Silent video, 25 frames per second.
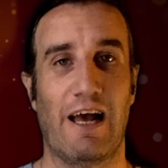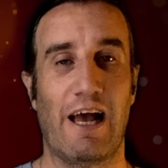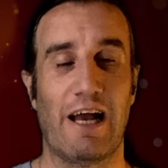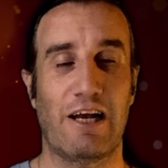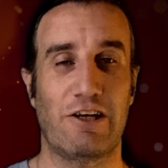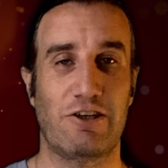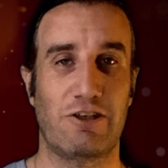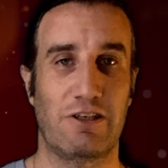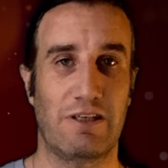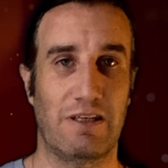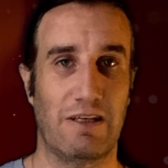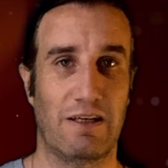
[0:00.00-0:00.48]

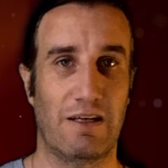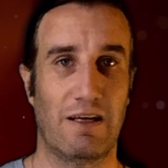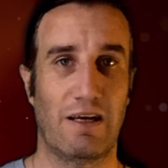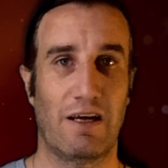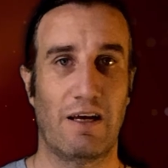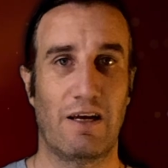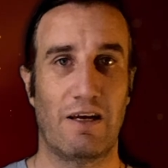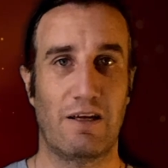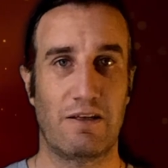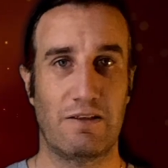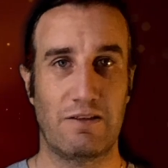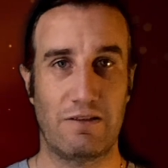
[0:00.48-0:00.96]
actually
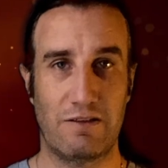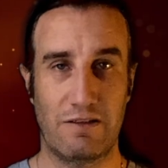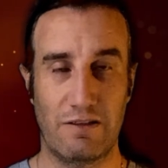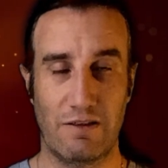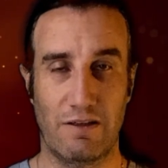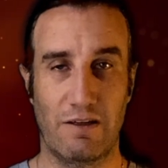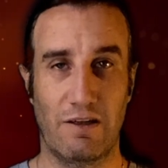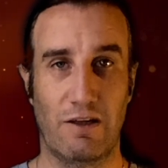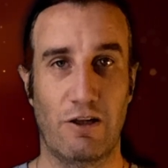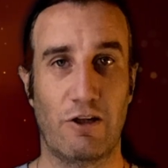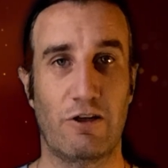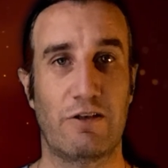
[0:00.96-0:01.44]

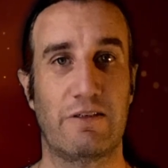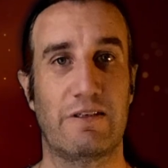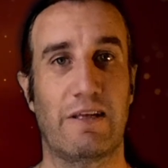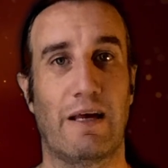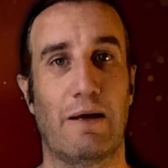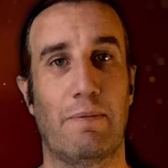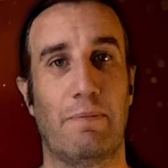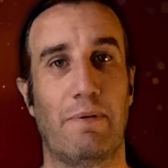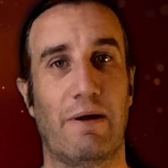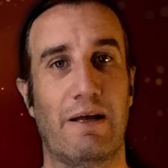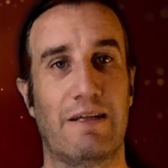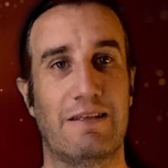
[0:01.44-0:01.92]
still looks
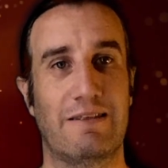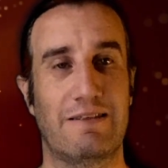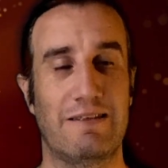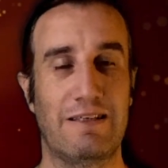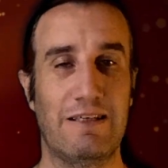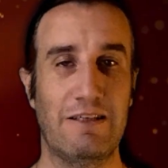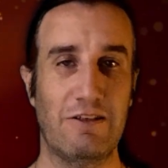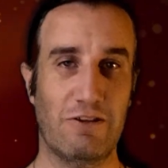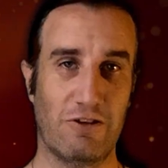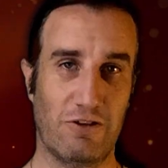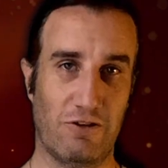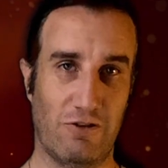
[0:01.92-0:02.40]
up and
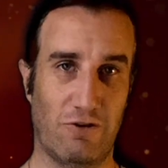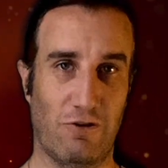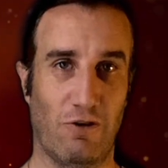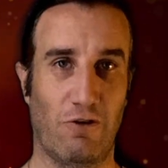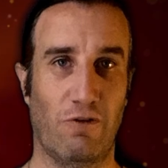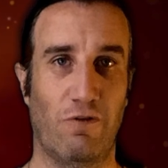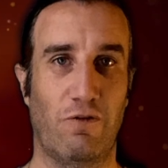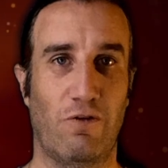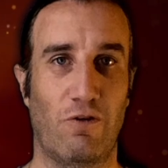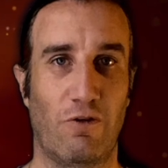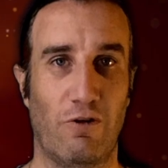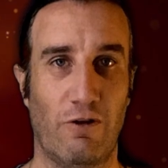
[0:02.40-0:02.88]
sees a
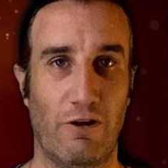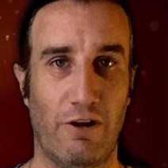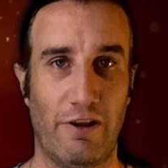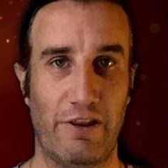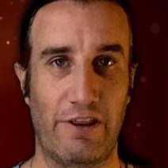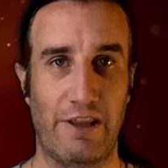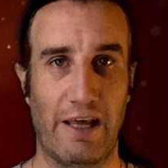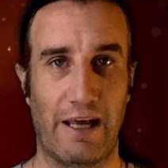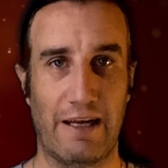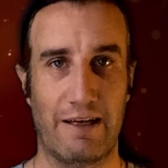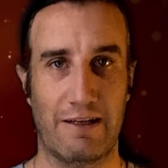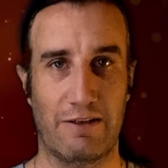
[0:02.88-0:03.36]
snowfall
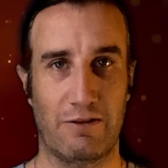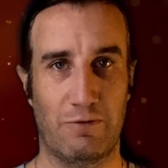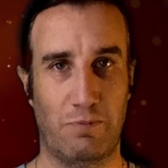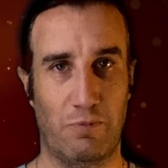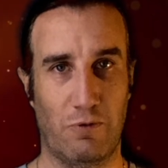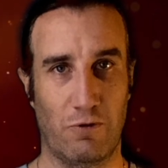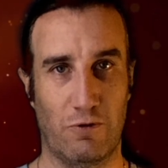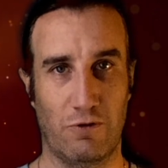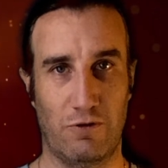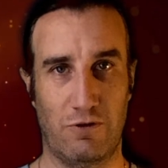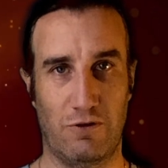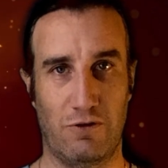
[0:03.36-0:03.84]
that is
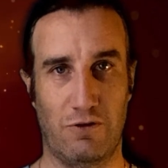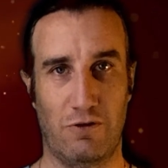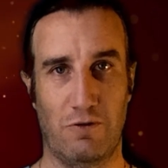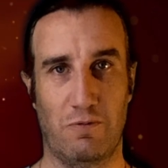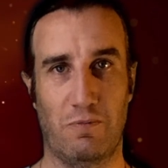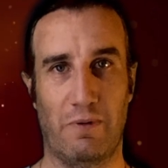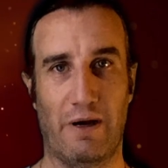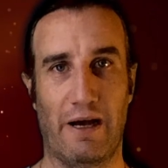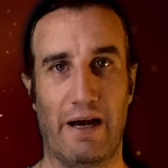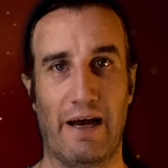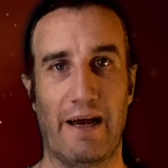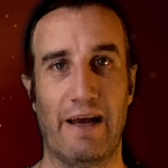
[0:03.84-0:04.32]
brought to
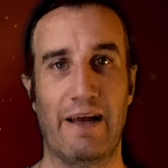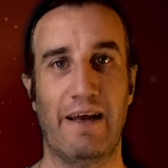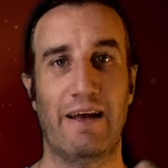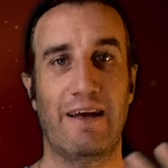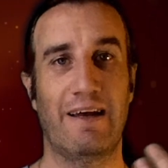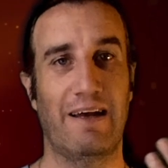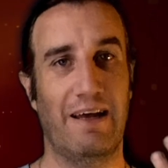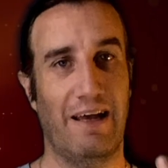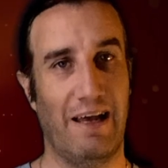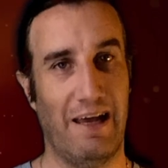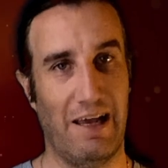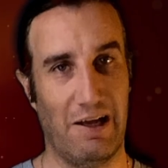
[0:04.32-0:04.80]
you by
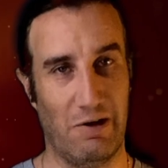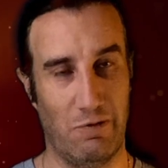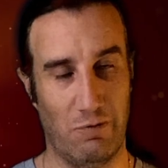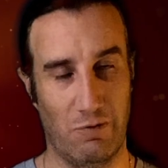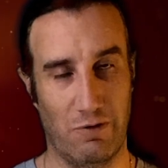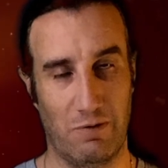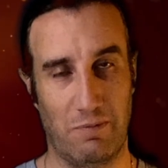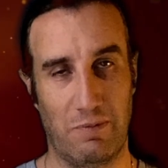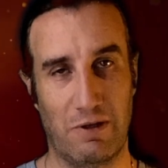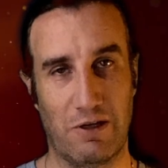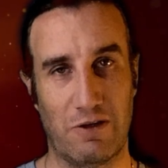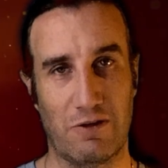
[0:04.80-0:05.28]

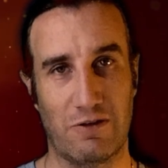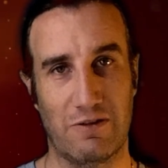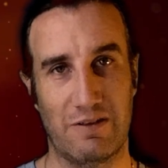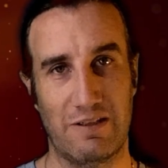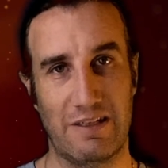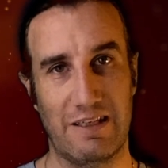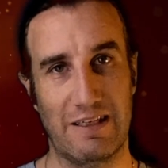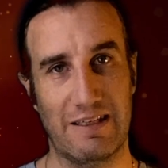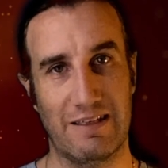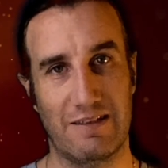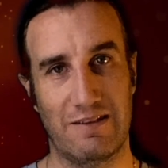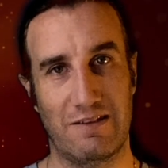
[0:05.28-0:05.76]
Edward
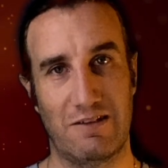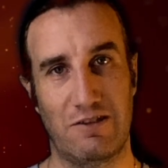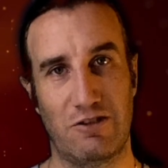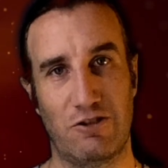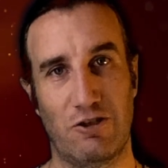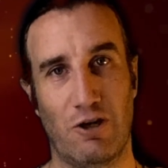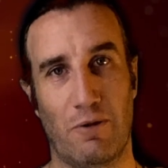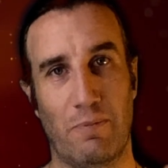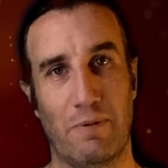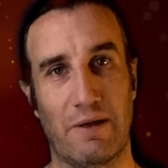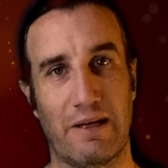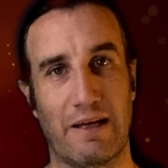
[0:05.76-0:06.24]
because he is
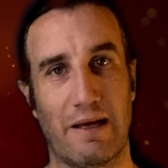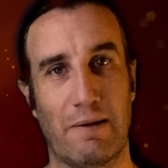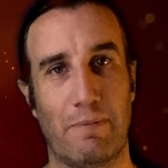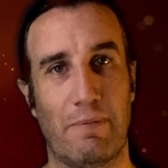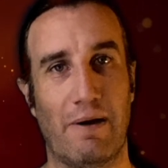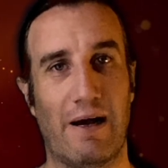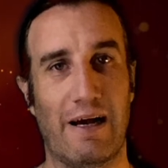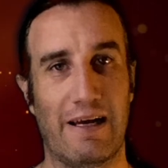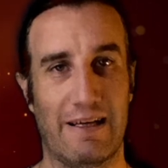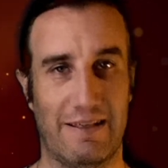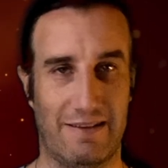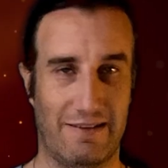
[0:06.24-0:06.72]
chopping
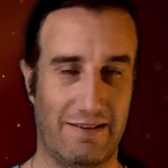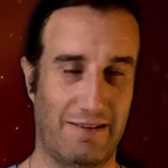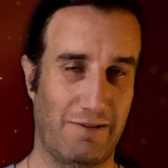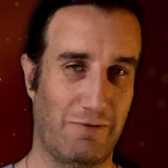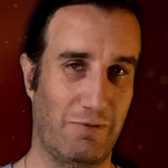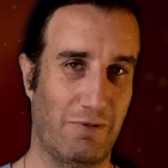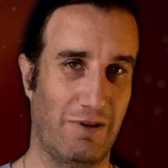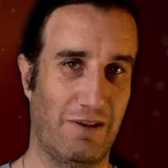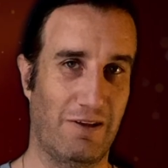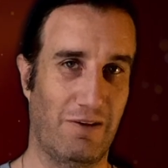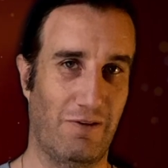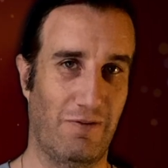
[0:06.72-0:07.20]
up
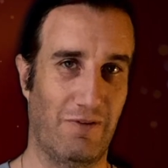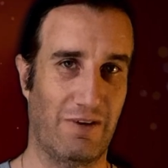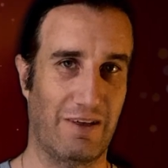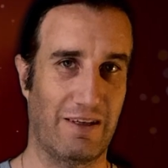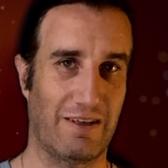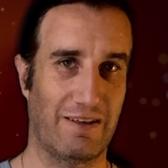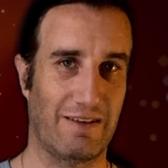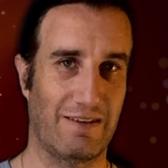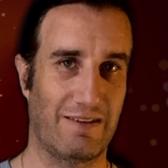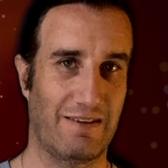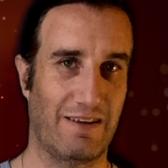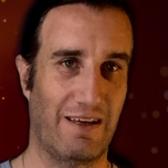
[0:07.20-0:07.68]
ice with his
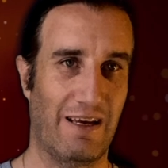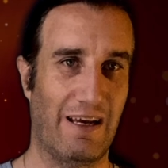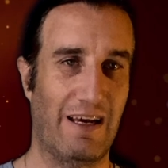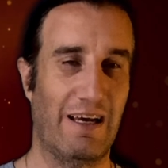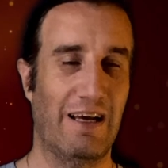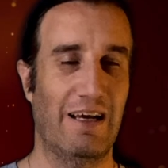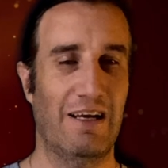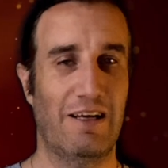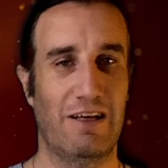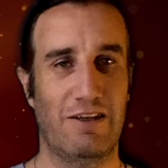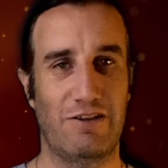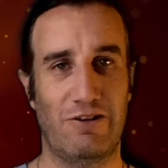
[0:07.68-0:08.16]
fingers.
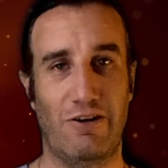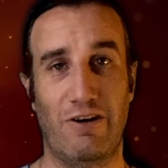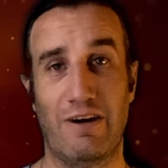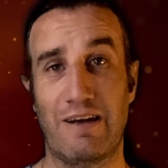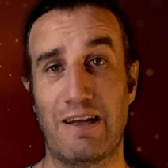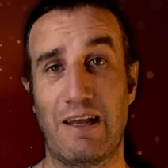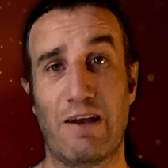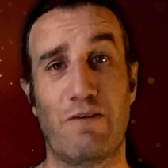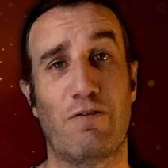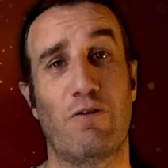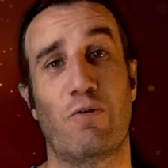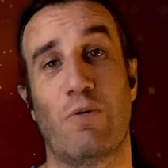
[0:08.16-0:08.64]

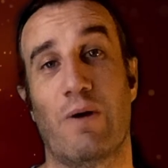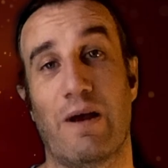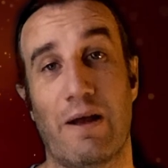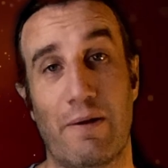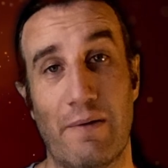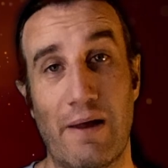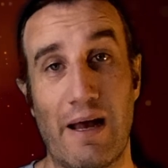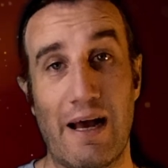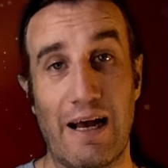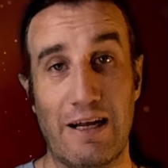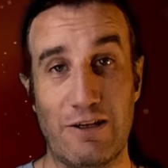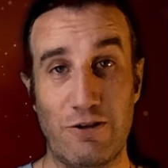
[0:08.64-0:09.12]
Sorry, I gave it away.
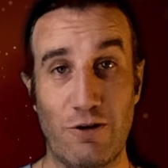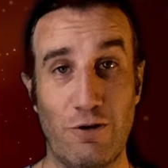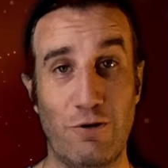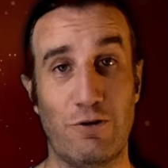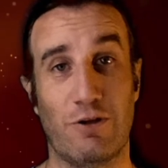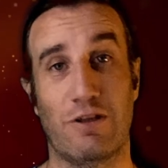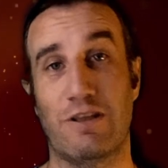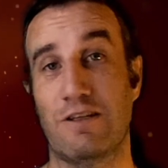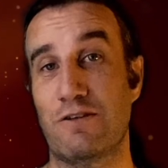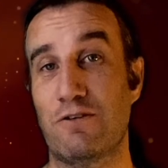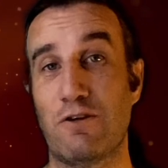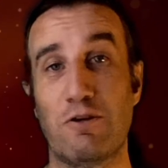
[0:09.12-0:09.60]
I
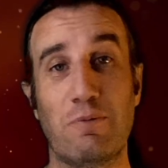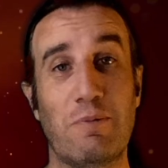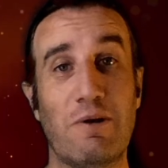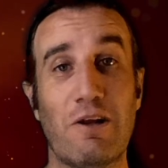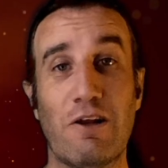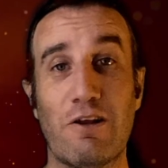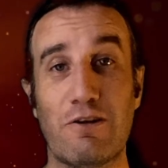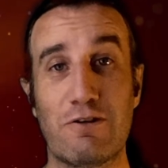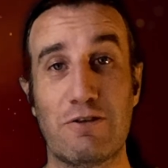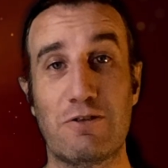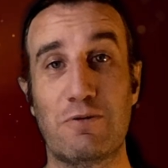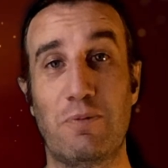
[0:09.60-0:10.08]
told you there's going to be
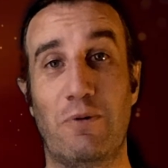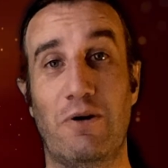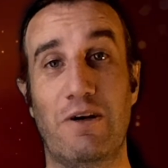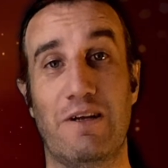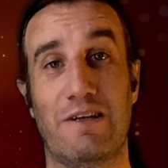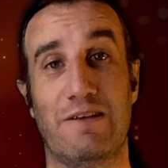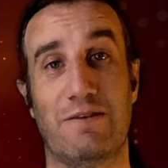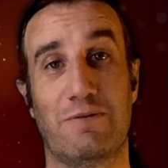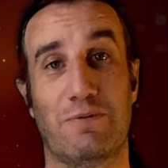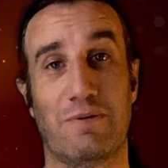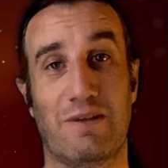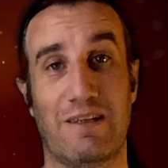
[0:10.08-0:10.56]
a lot of
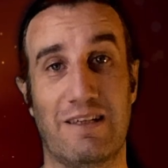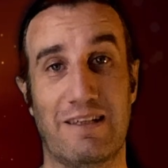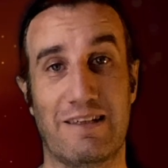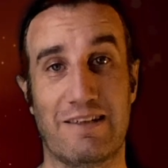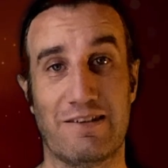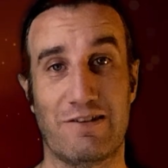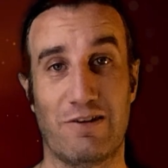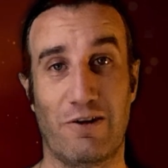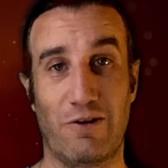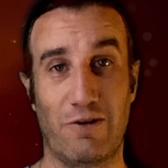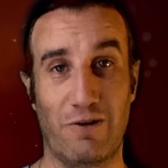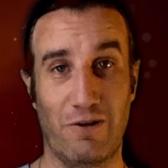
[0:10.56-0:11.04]
spoilers within
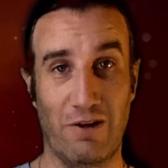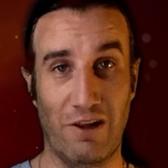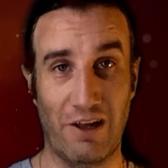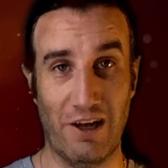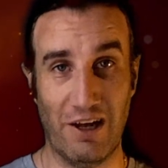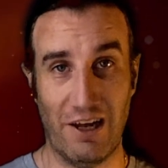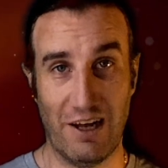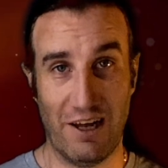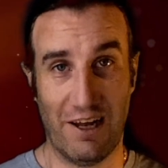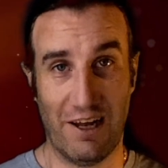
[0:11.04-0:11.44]
this whole